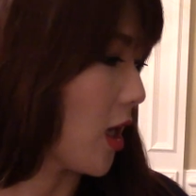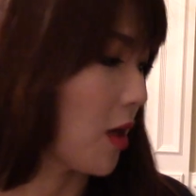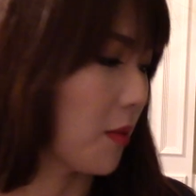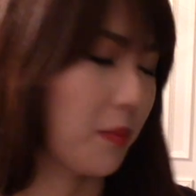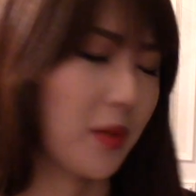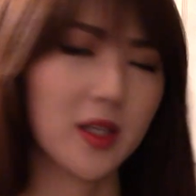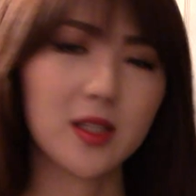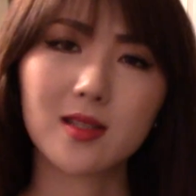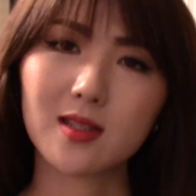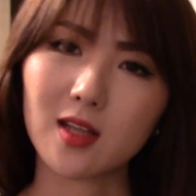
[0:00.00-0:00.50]

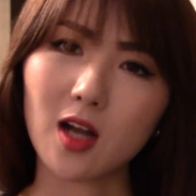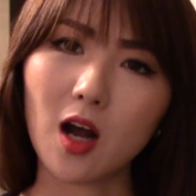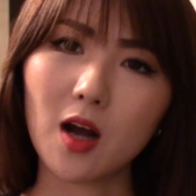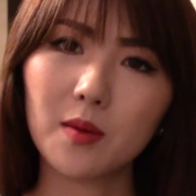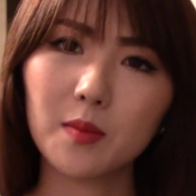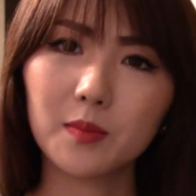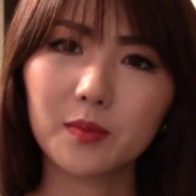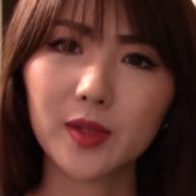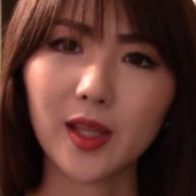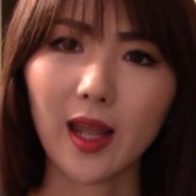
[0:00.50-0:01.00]
but
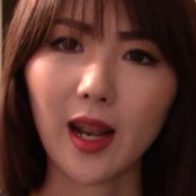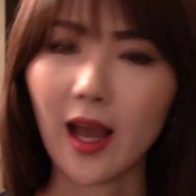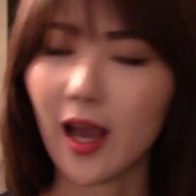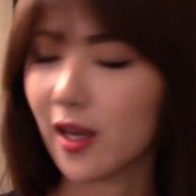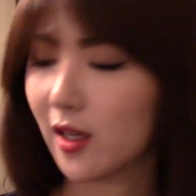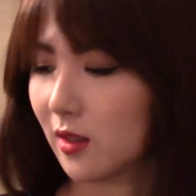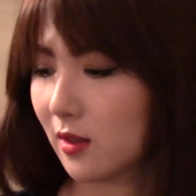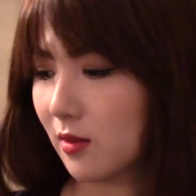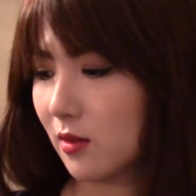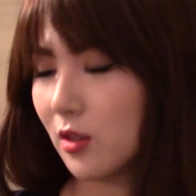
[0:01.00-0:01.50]
some
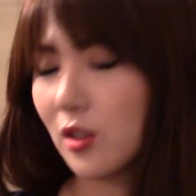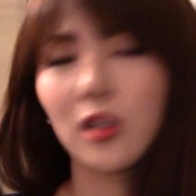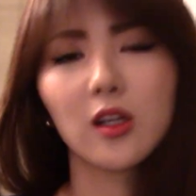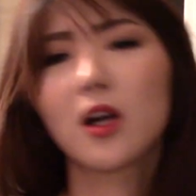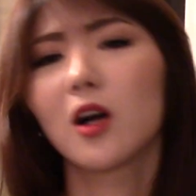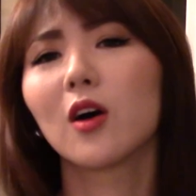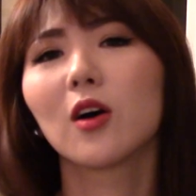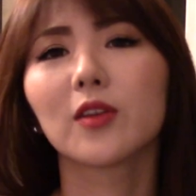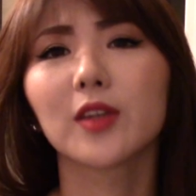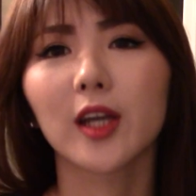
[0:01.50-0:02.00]
that
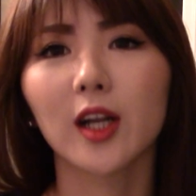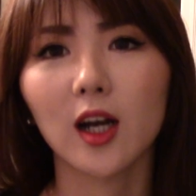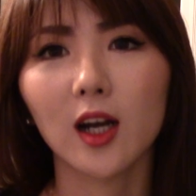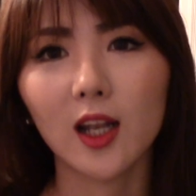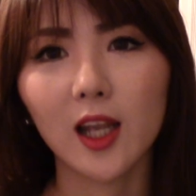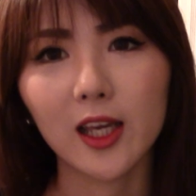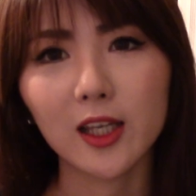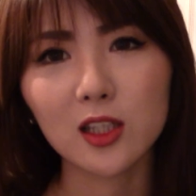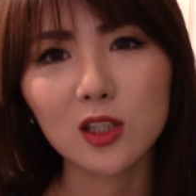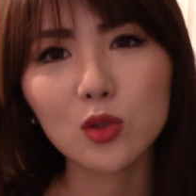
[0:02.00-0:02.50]
that are
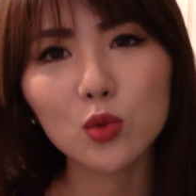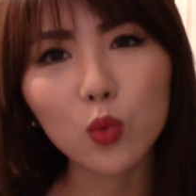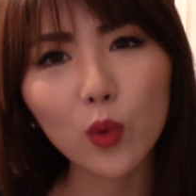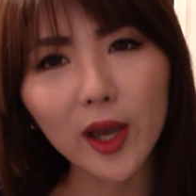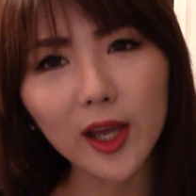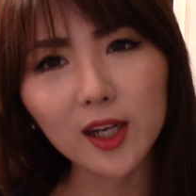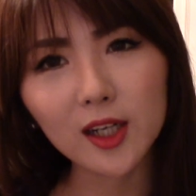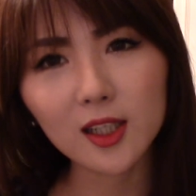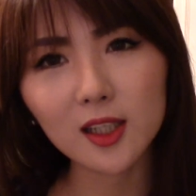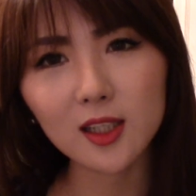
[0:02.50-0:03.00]
like
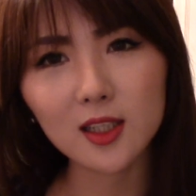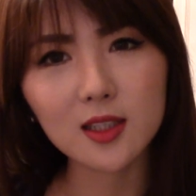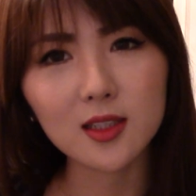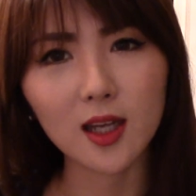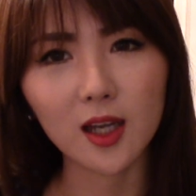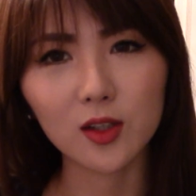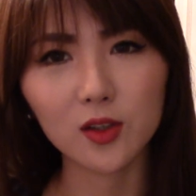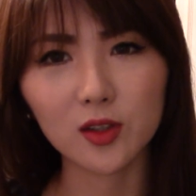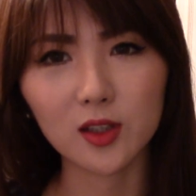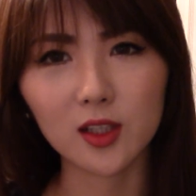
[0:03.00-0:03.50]
sweaters,
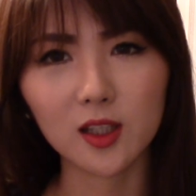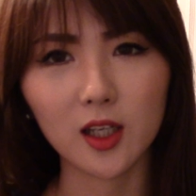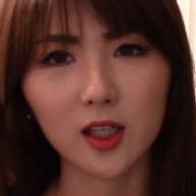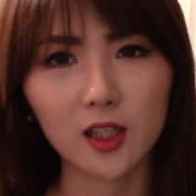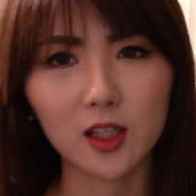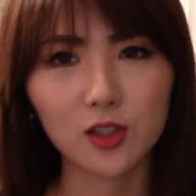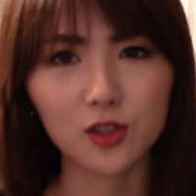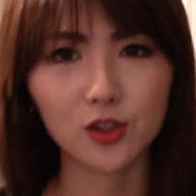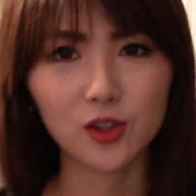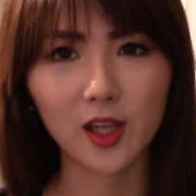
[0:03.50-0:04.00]
I don't think I
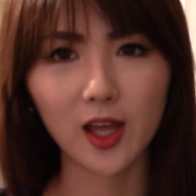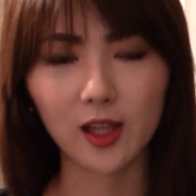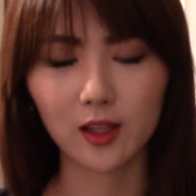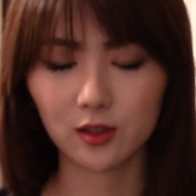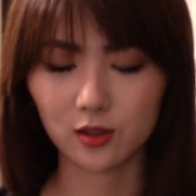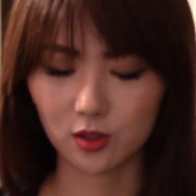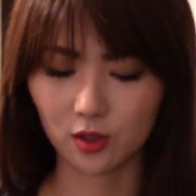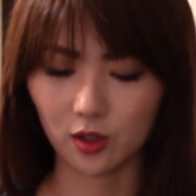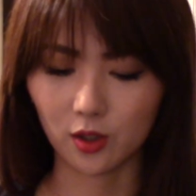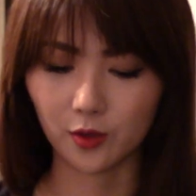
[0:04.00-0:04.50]
can do
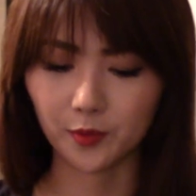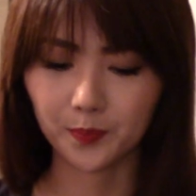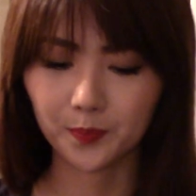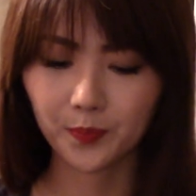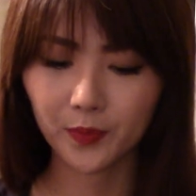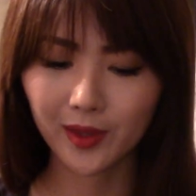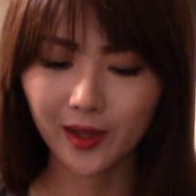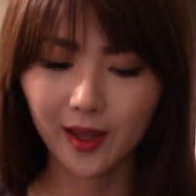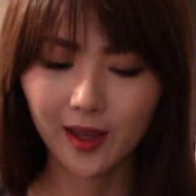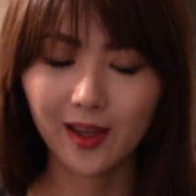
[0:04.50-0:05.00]
that, so
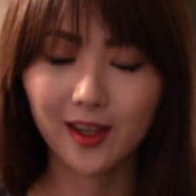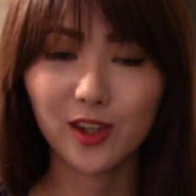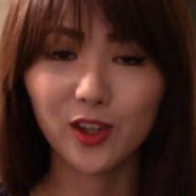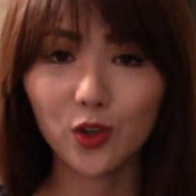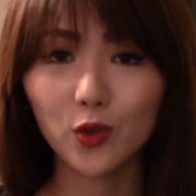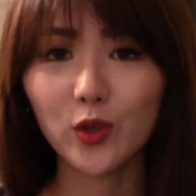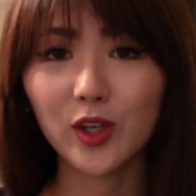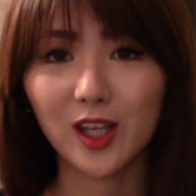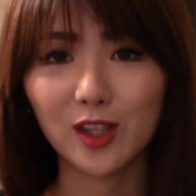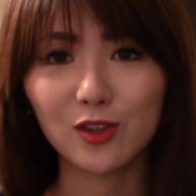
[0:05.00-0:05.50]

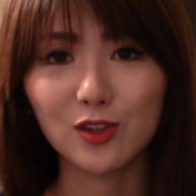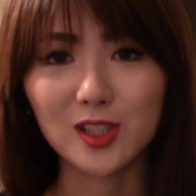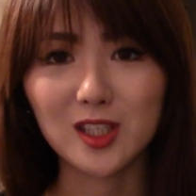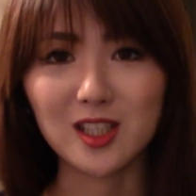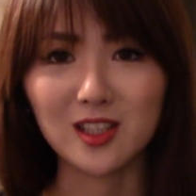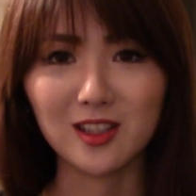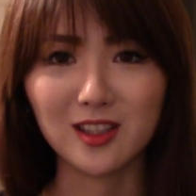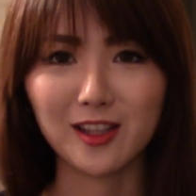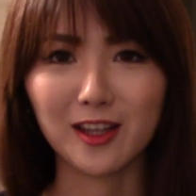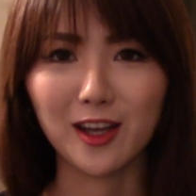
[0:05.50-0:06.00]
you get to
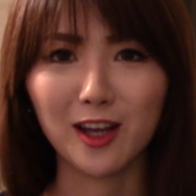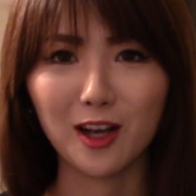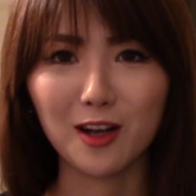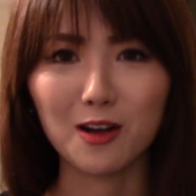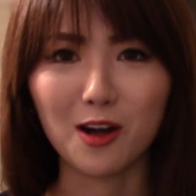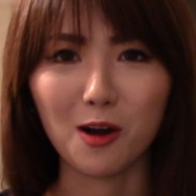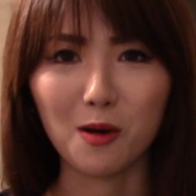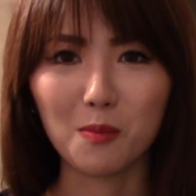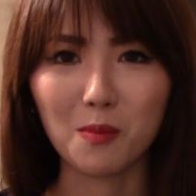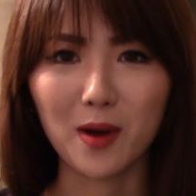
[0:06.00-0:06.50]
see them
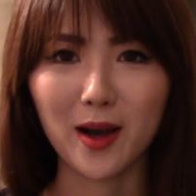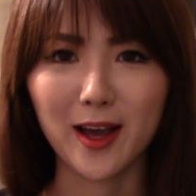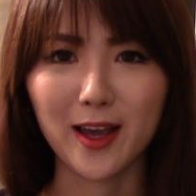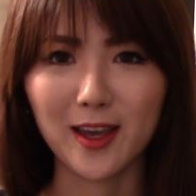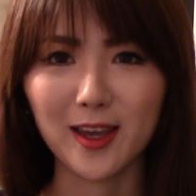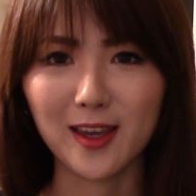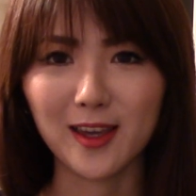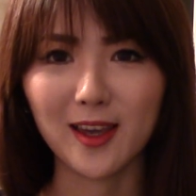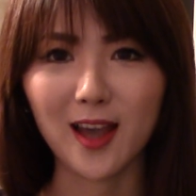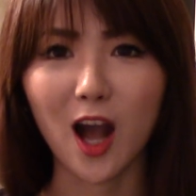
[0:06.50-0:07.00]
on
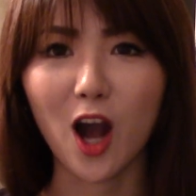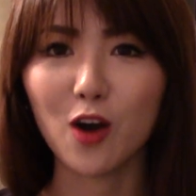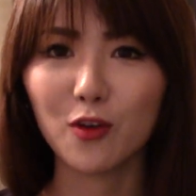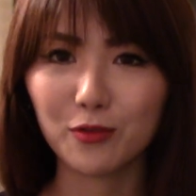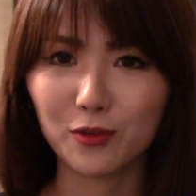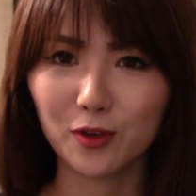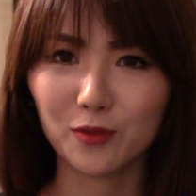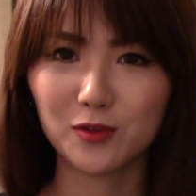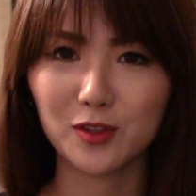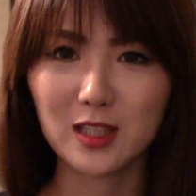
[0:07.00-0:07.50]
my
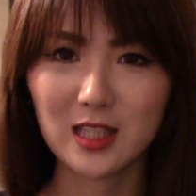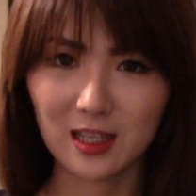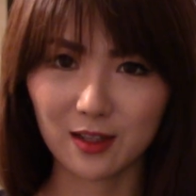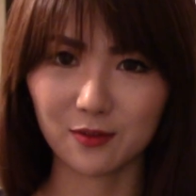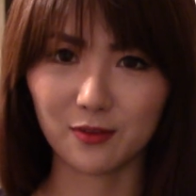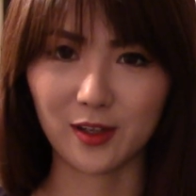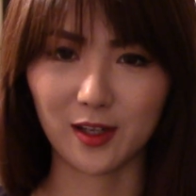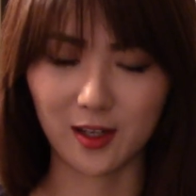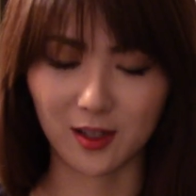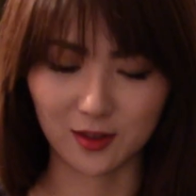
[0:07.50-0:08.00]
outfit of the day
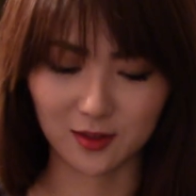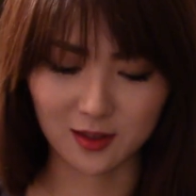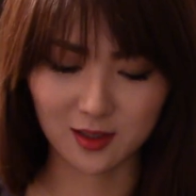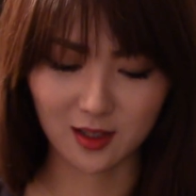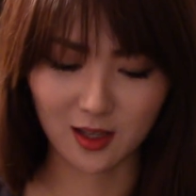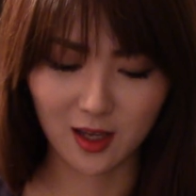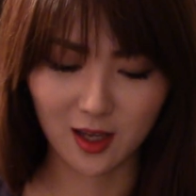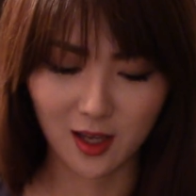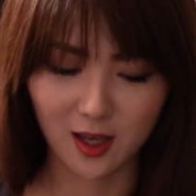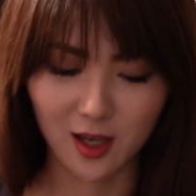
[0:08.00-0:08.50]

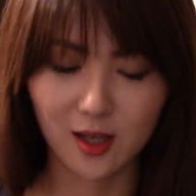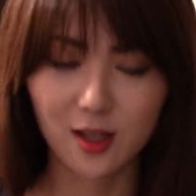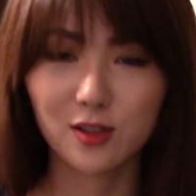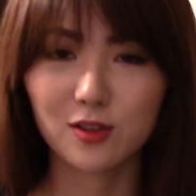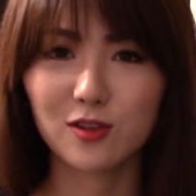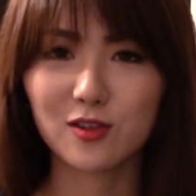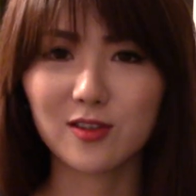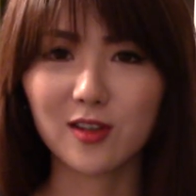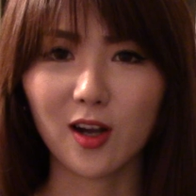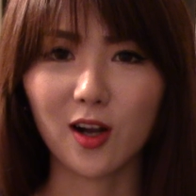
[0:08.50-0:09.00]
videos.
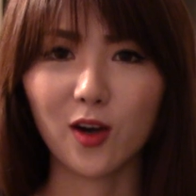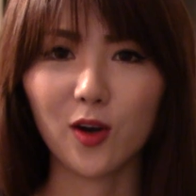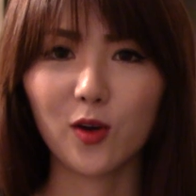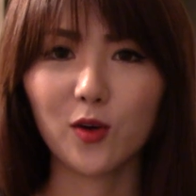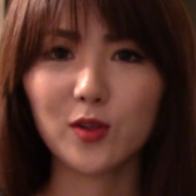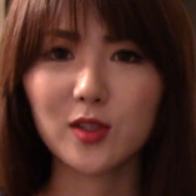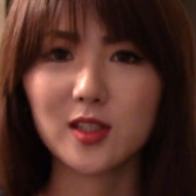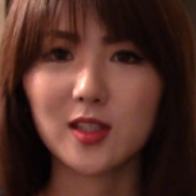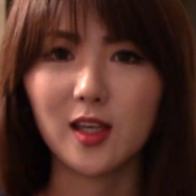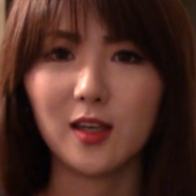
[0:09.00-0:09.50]

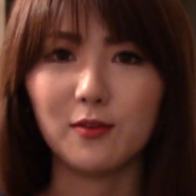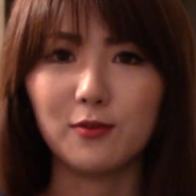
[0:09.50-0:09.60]
So stay